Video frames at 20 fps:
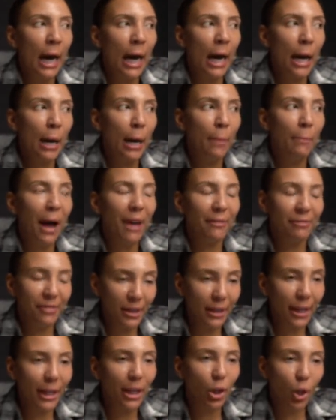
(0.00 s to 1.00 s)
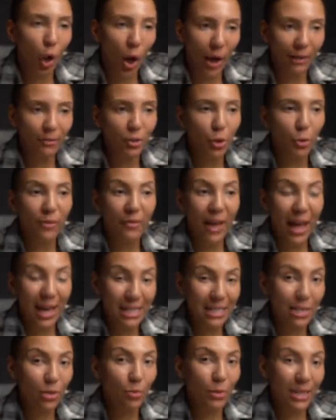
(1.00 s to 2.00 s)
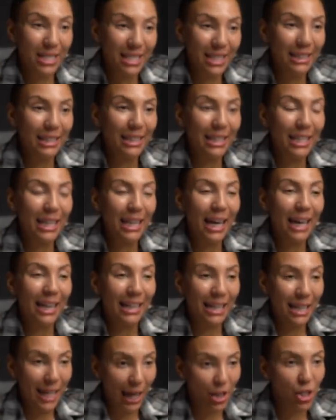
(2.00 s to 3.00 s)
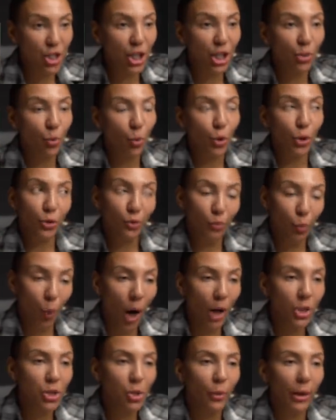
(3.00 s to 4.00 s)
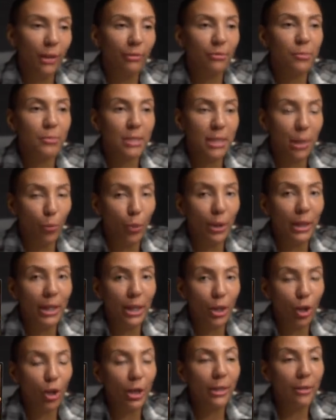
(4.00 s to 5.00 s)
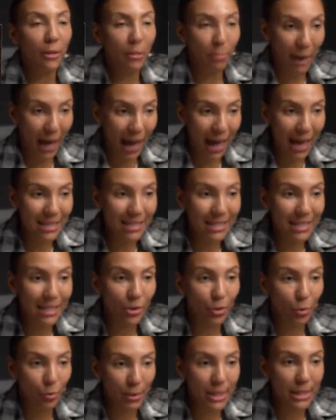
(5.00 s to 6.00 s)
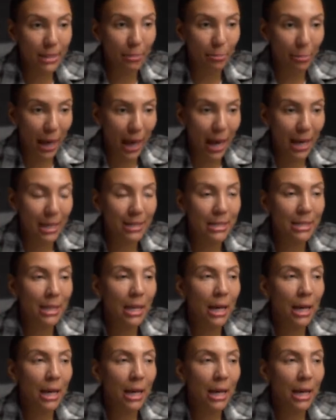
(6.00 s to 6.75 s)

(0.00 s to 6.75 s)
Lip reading: I feel like a lot of you have ended recently a connection, or you've walked away from someone here in the past, in the recent past.